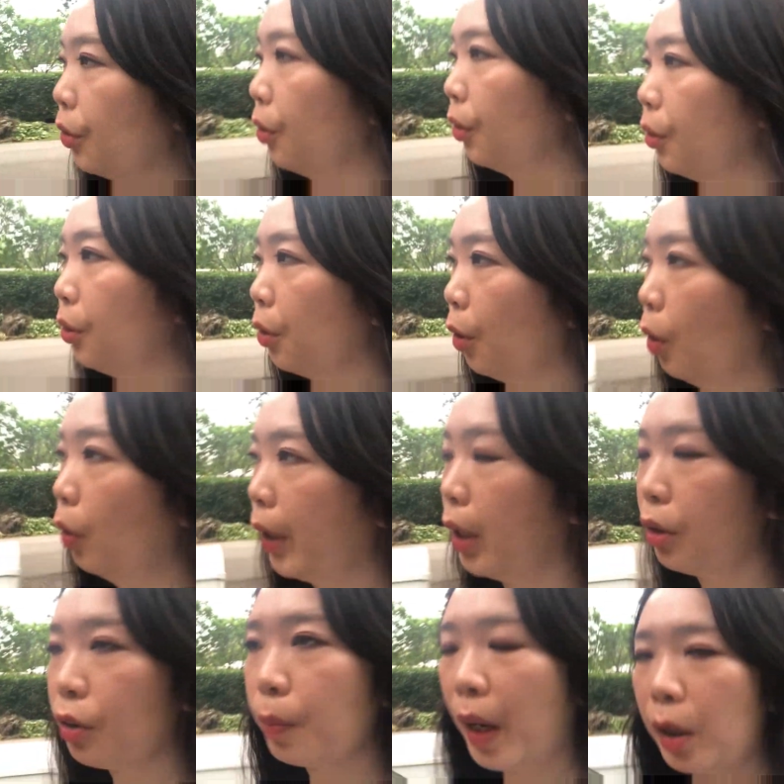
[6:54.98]
So
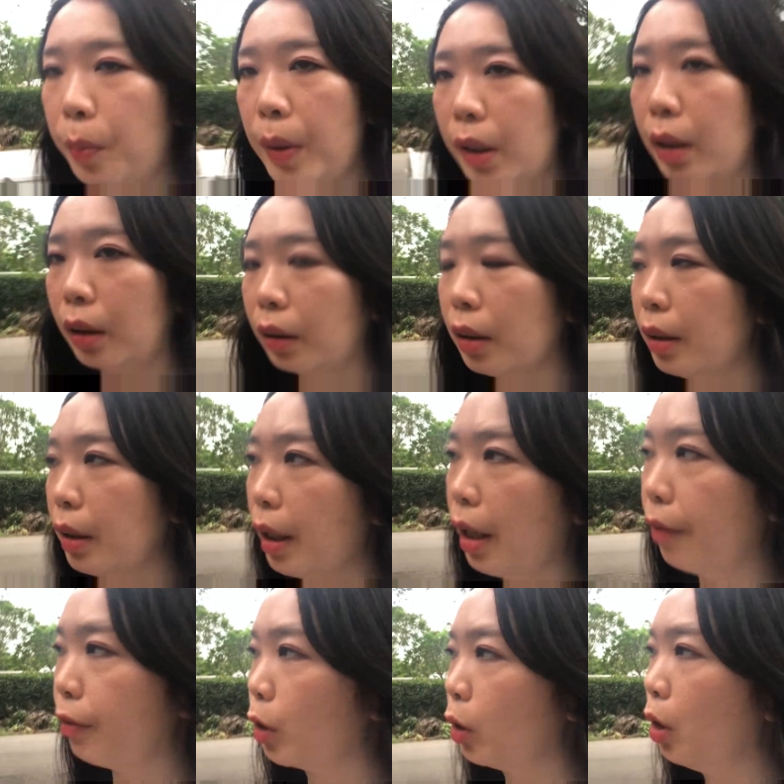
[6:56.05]
here's my opinion.
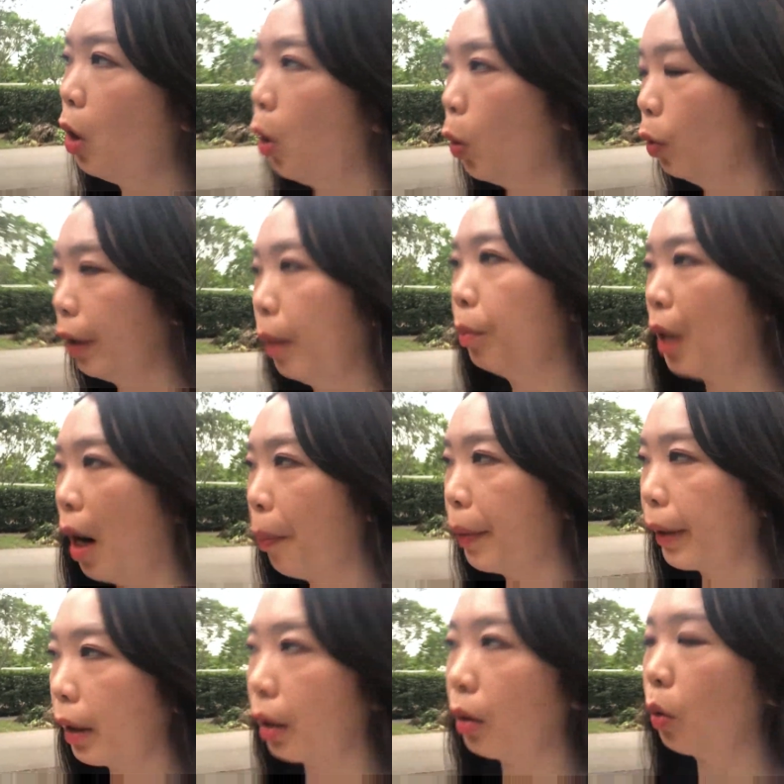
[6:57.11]
If you're holding
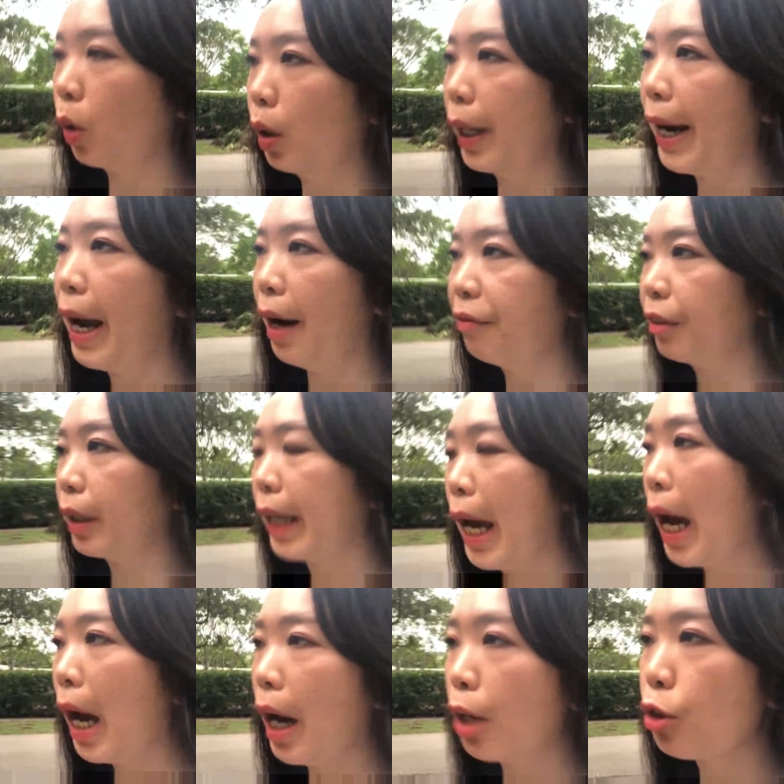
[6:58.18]
property or have the
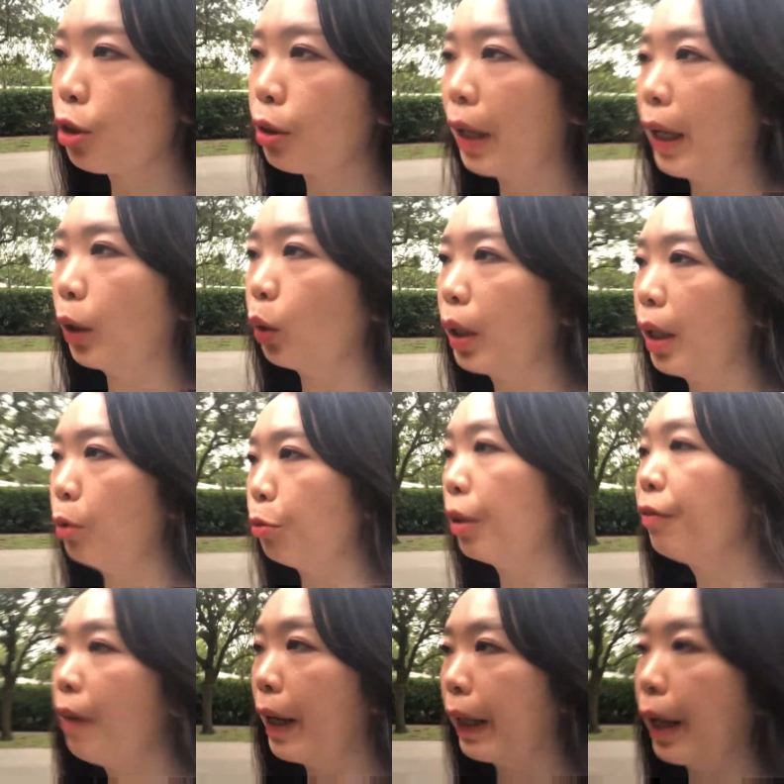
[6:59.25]
cash that you can
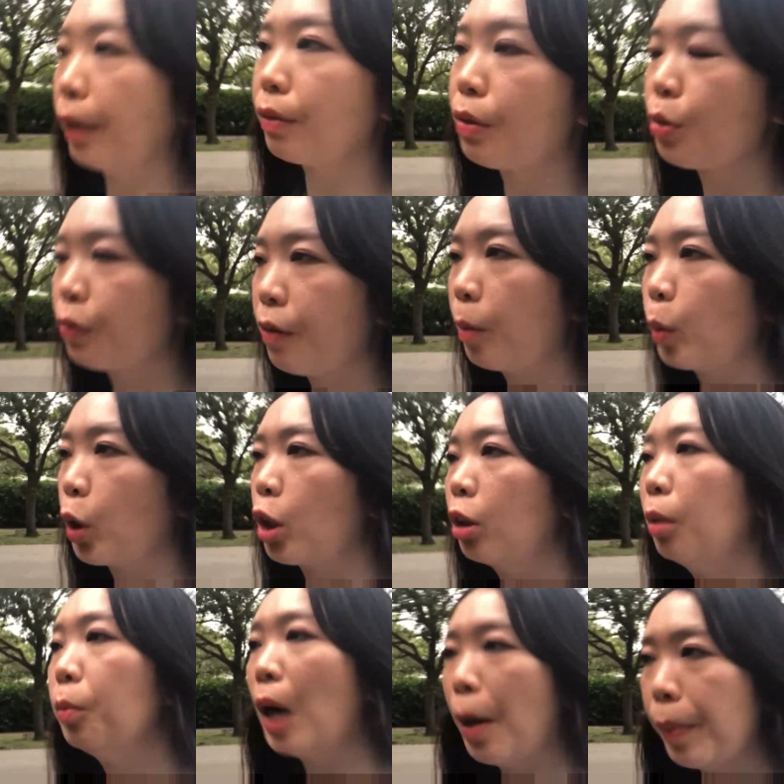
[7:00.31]
refinance from your
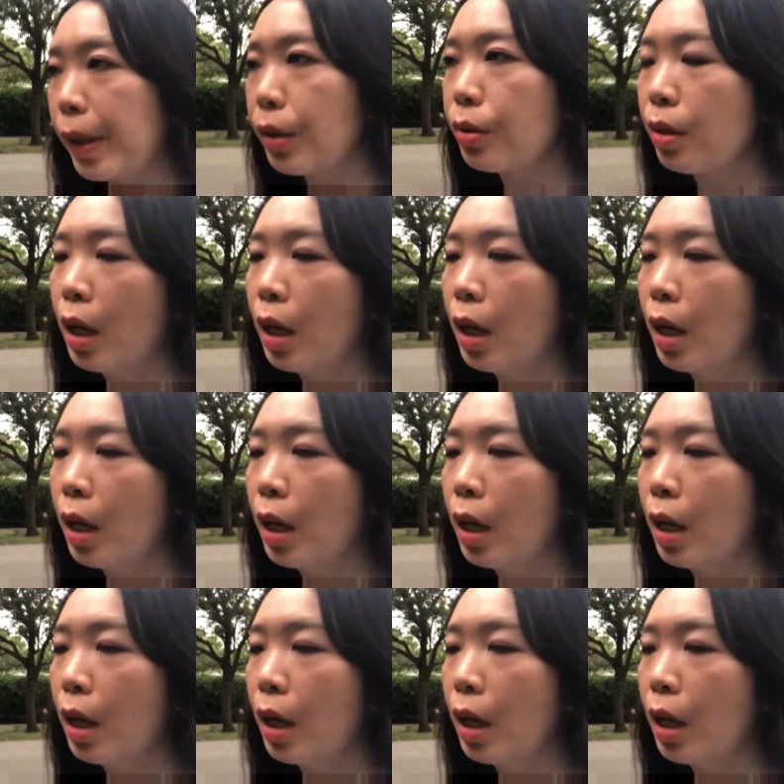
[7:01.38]
current properties